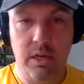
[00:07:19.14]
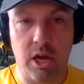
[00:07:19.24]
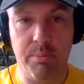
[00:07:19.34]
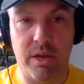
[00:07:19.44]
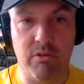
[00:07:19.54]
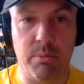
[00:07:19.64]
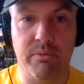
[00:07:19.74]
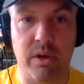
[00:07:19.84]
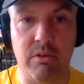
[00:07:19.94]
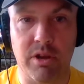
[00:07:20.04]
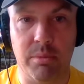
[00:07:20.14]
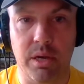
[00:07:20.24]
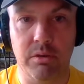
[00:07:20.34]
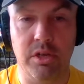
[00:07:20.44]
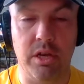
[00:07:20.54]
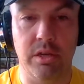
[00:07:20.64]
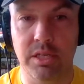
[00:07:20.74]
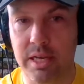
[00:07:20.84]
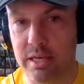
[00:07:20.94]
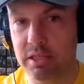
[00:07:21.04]
I'll pick her up if I can grab her, and I'll show you in a
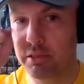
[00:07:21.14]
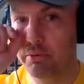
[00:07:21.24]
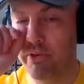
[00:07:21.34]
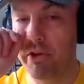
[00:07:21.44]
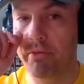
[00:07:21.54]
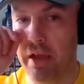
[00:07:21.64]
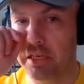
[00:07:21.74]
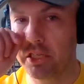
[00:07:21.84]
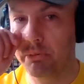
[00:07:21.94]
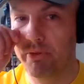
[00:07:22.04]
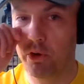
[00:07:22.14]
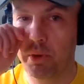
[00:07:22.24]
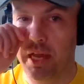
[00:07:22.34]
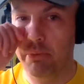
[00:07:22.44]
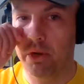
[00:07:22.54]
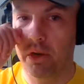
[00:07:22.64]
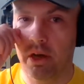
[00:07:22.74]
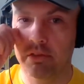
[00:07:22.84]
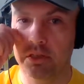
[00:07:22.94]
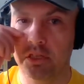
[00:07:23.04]
second. She's very affectionate. Before we came on
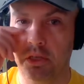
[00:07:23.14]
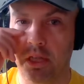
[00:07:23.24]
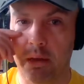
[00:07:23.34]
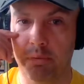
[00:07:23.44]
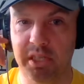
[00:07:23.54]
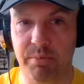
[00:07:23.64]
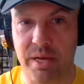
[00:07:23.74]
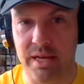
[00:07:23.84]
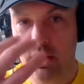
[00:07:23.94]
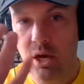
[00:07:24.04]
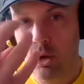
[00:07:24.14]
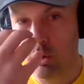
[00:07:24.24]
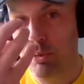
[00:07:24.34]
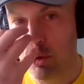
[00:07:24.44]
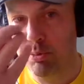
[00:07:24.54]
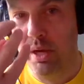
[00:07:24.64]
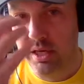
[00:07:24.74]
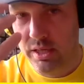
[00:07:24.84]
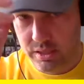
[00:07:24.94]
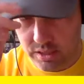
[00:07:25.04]
live, so she's on the lap and she's being all booping and